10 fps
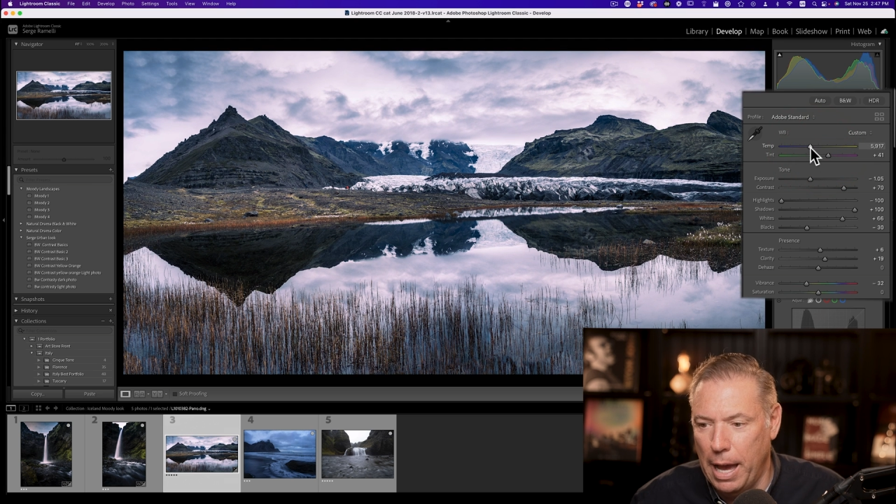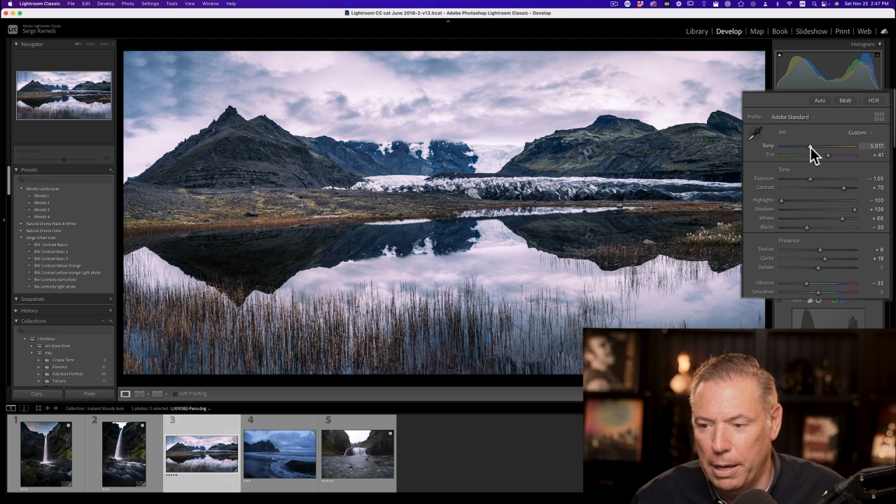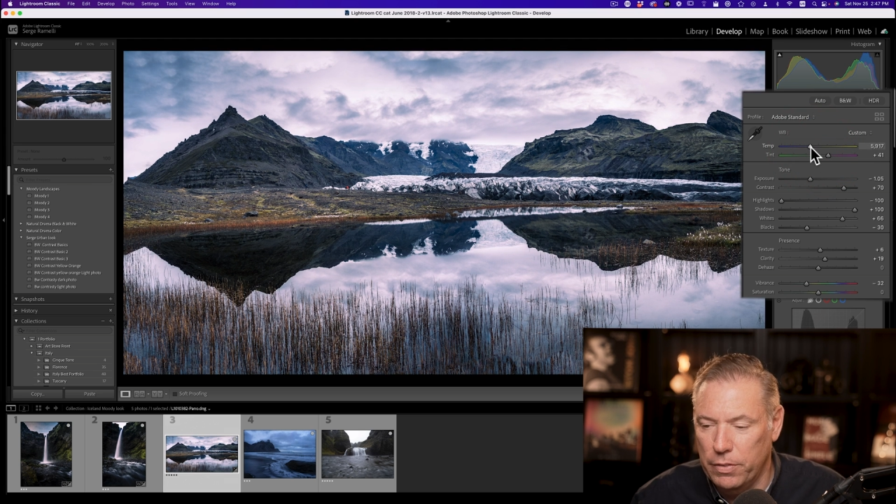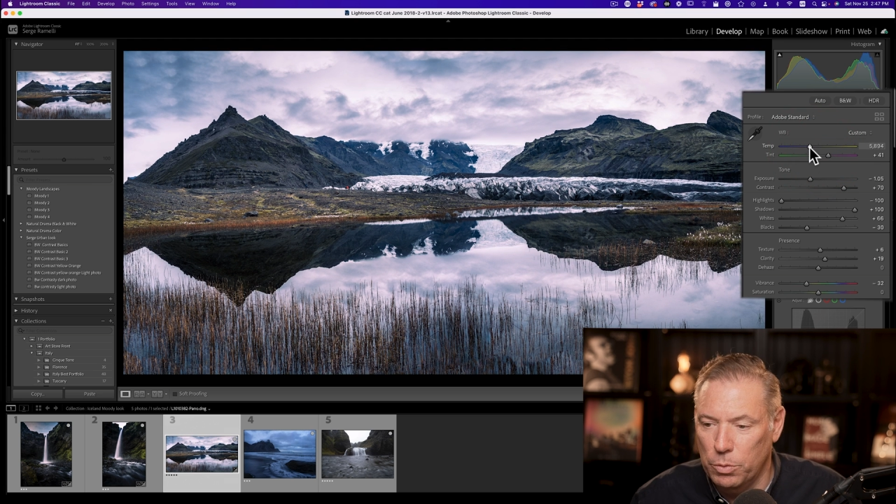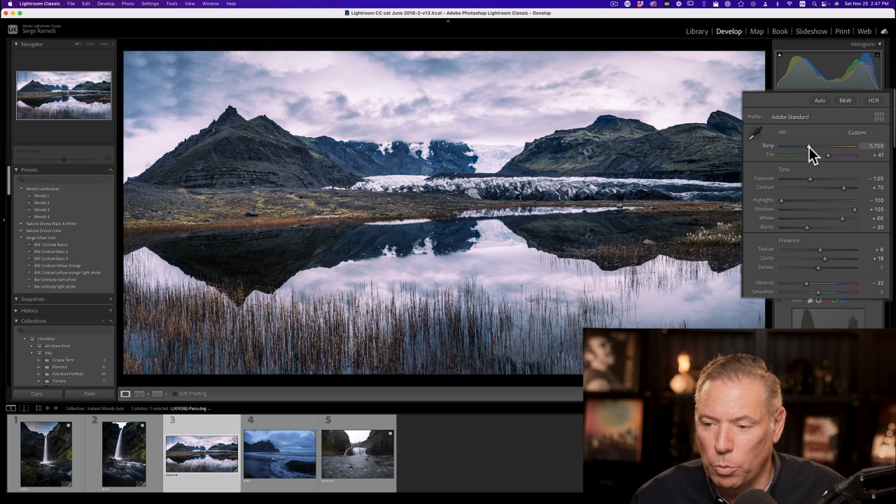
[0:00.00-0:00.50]

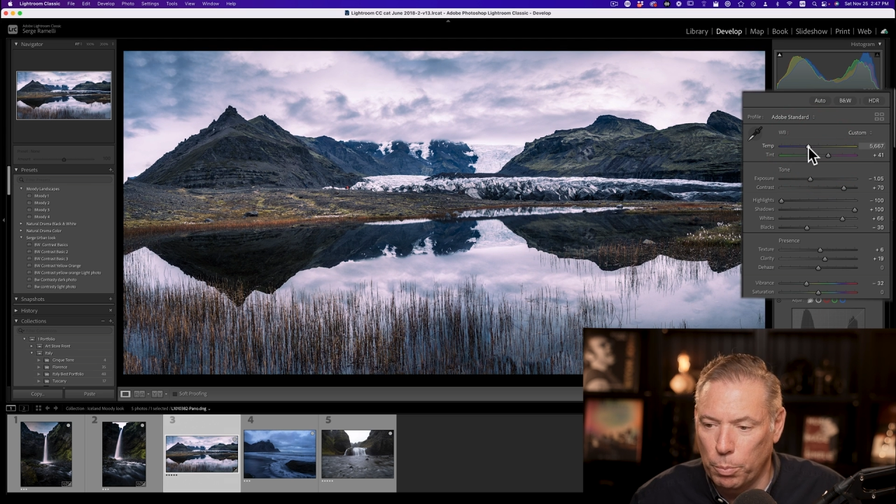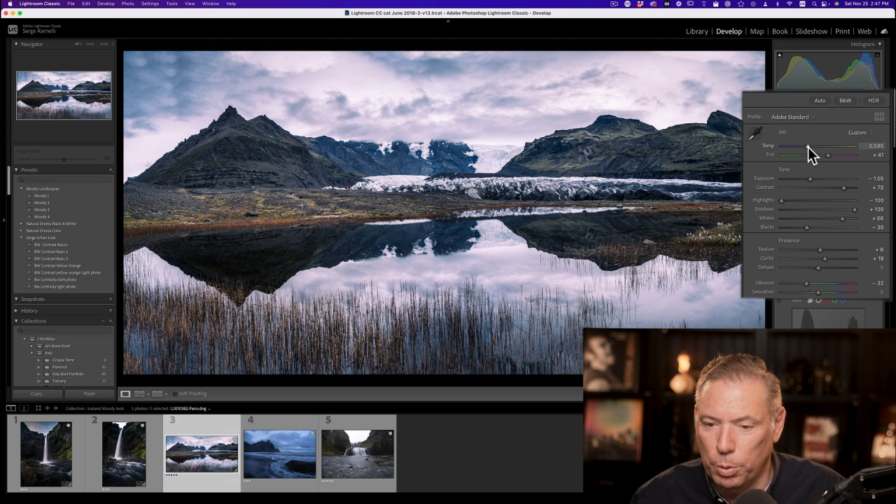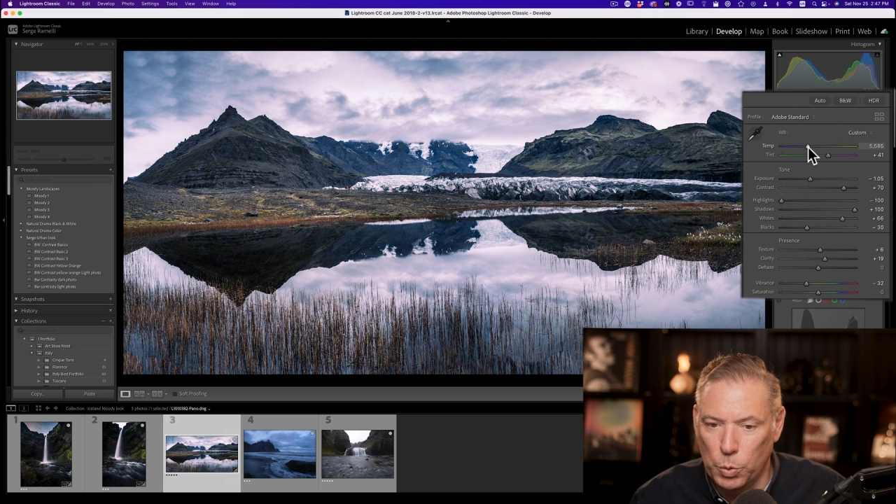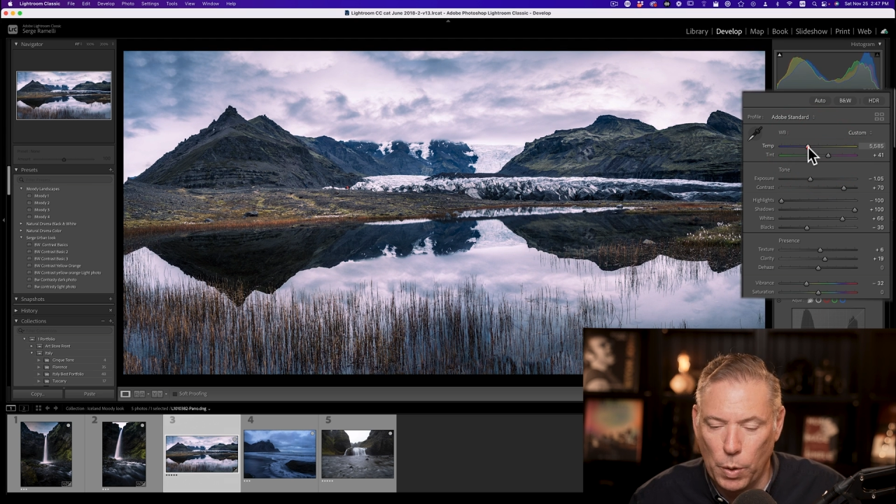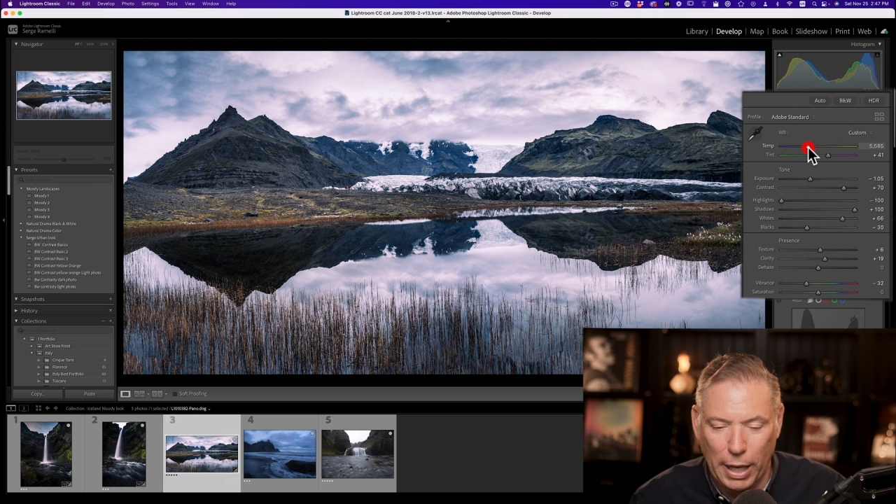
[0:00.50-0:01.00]
Even more
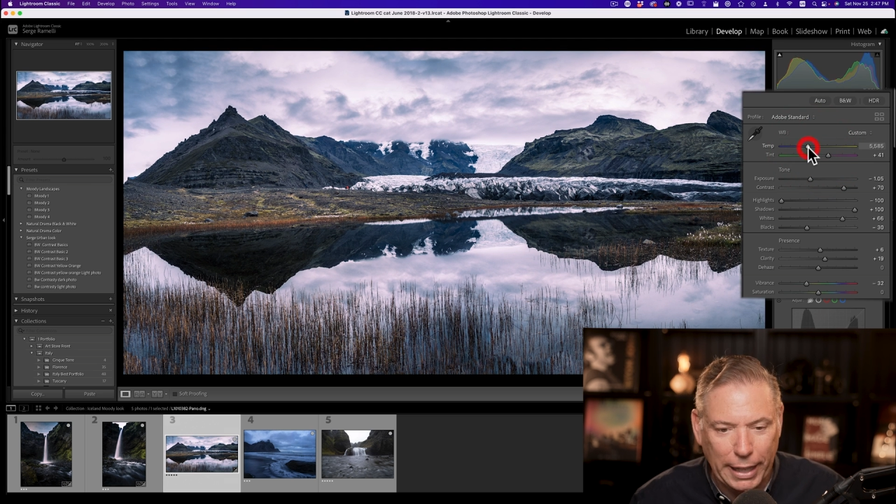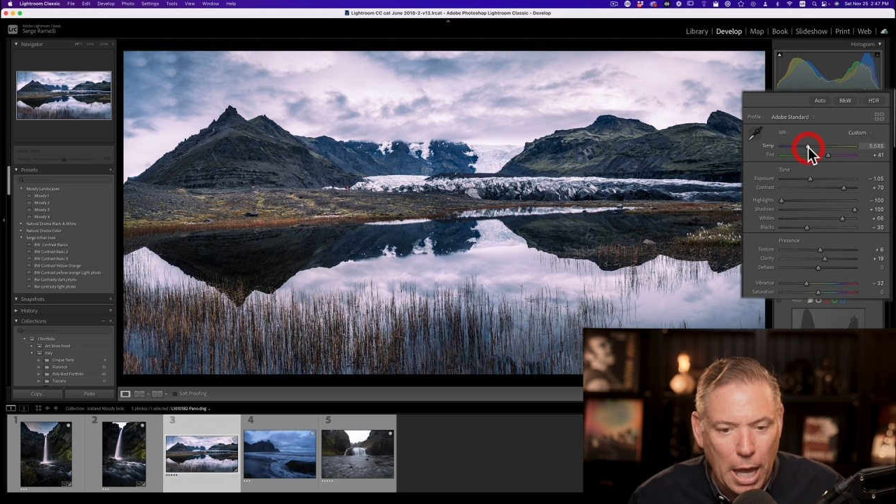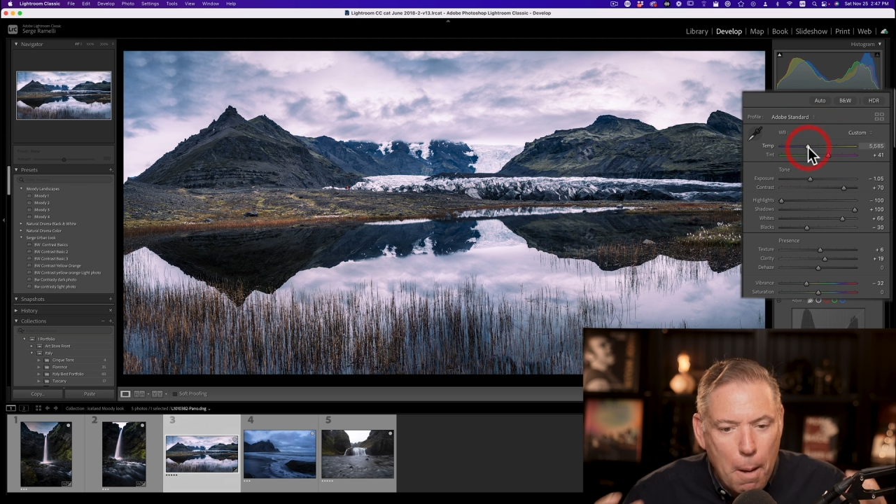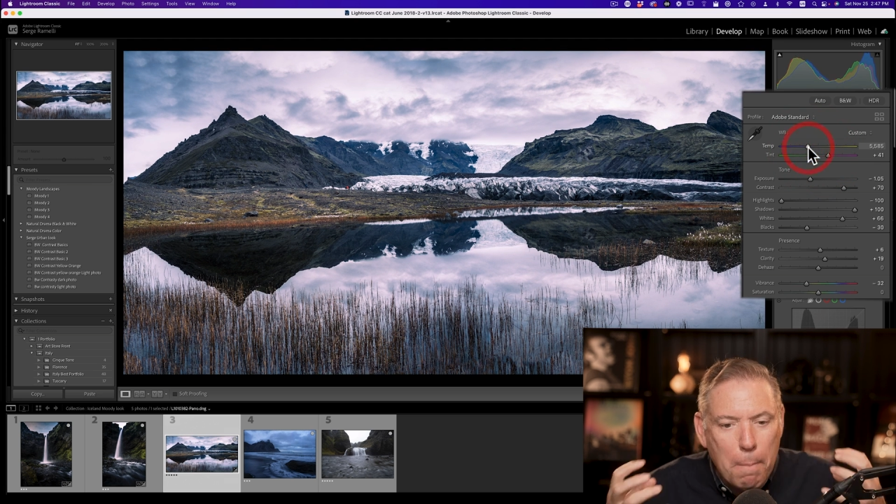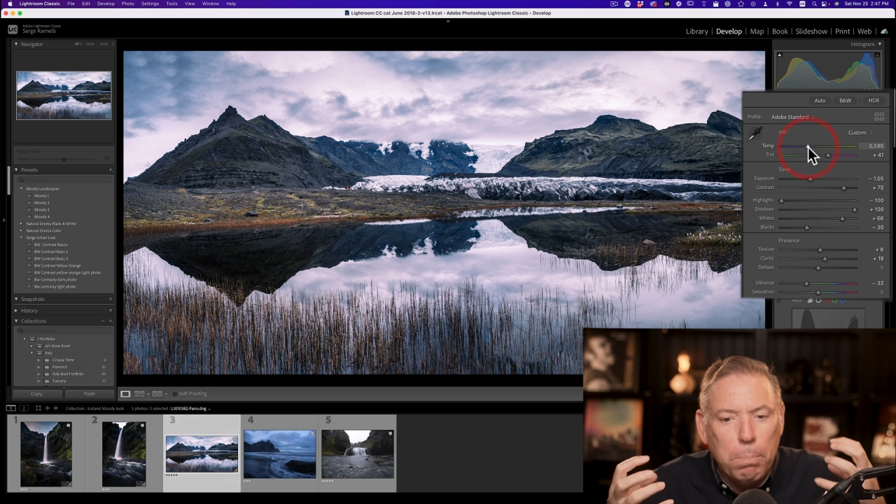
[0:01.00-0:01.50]
blue. I like
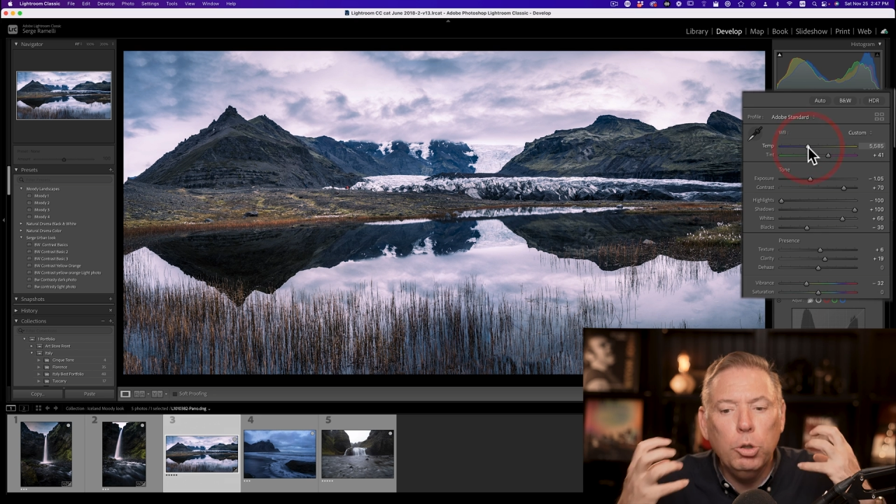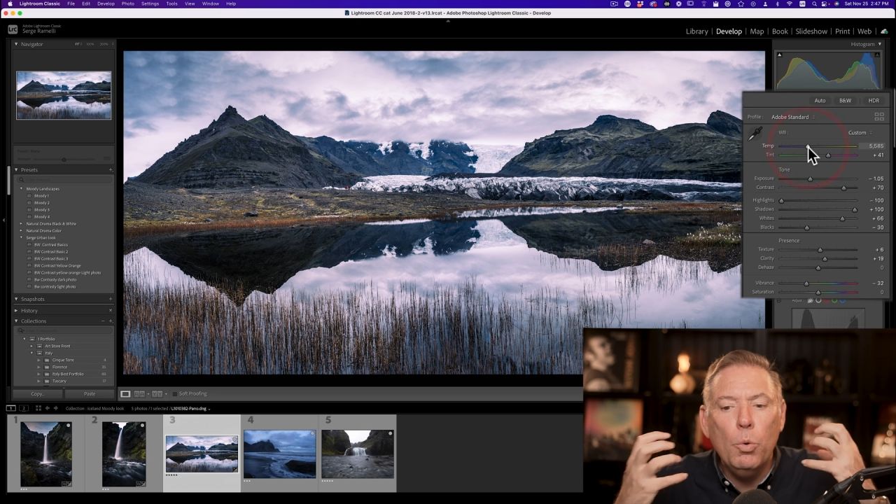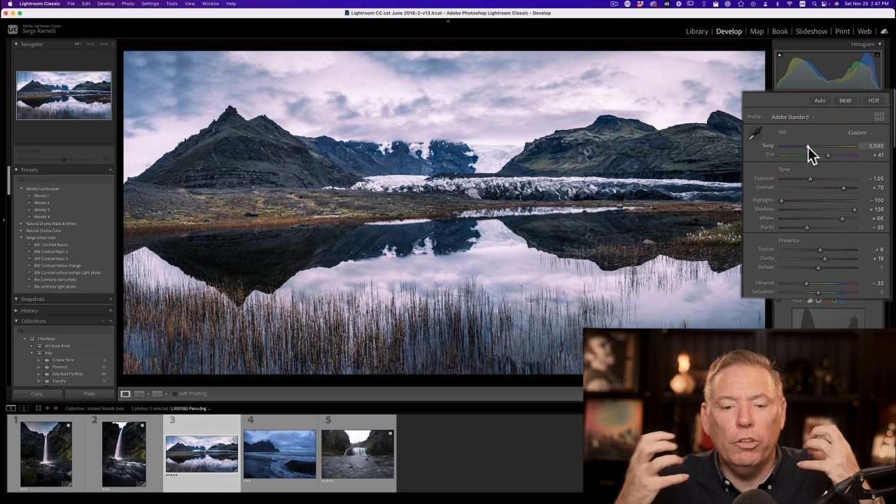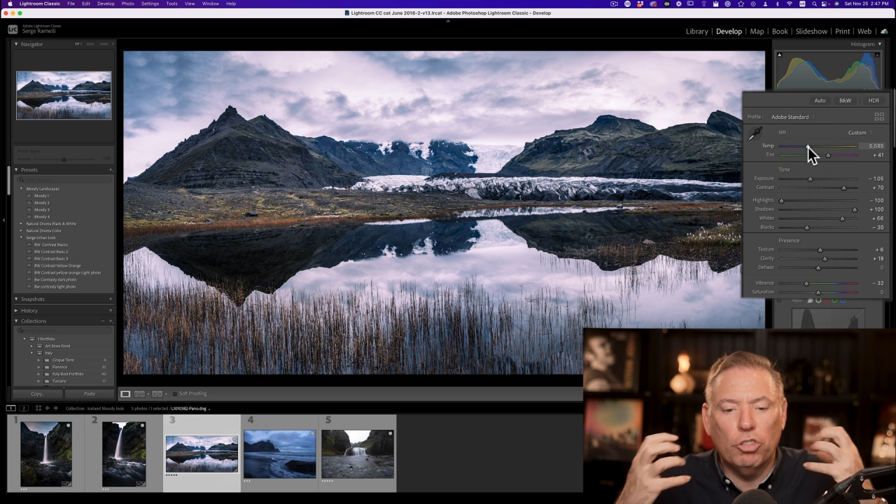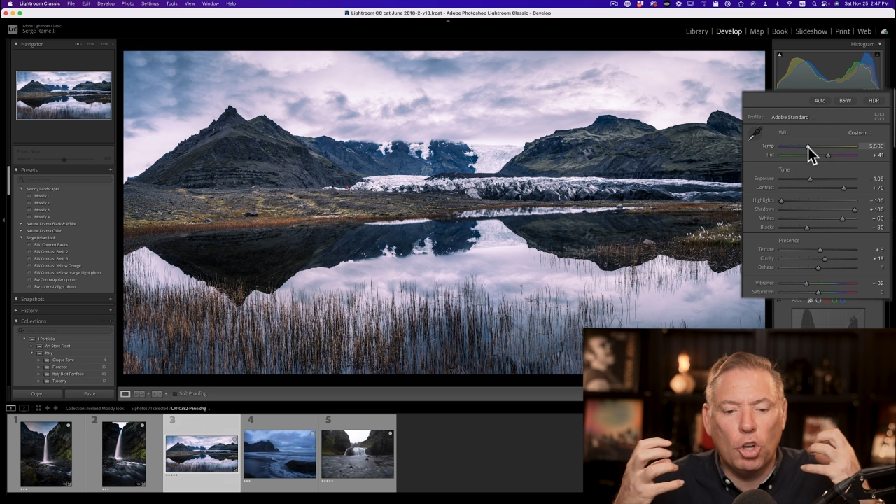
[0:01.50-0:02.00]
blue is